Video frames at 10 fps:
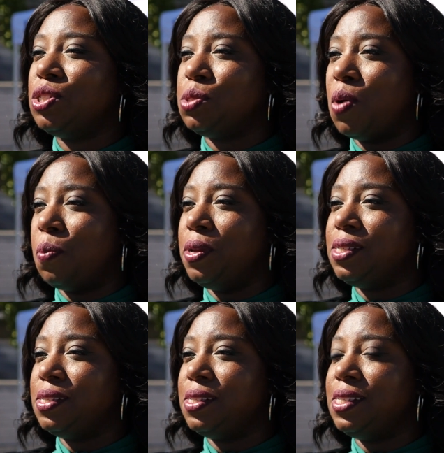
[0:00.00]
to small
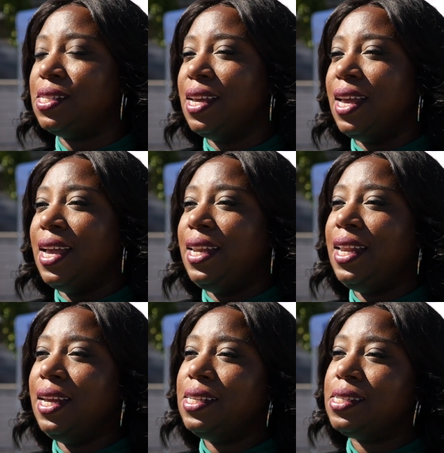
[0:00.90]
businesses
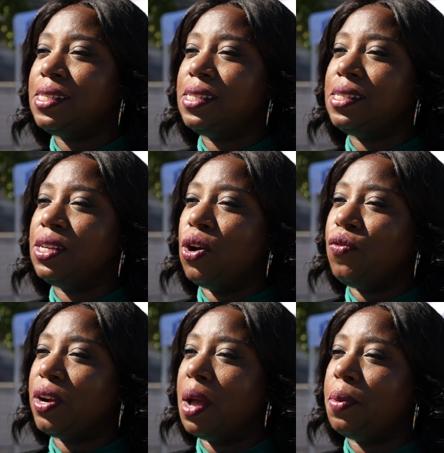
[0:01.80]
needing assistance in
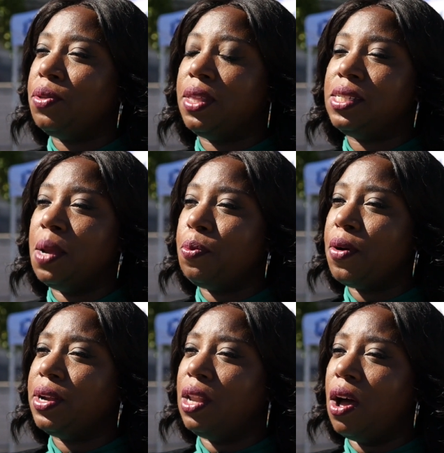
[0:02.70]
overcoming the
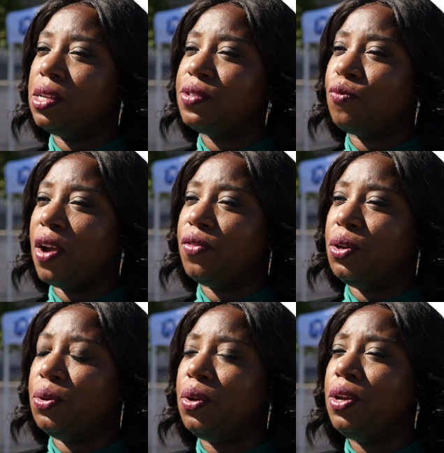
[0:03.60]
temporary loss of
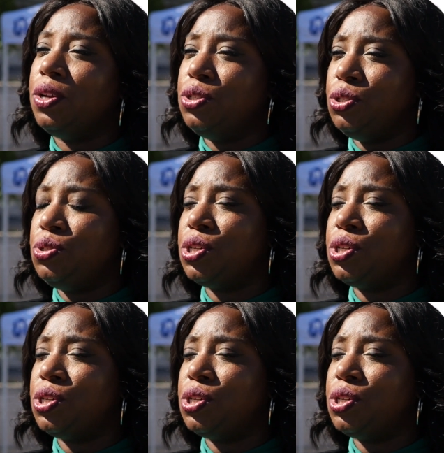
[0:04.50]
revenue due to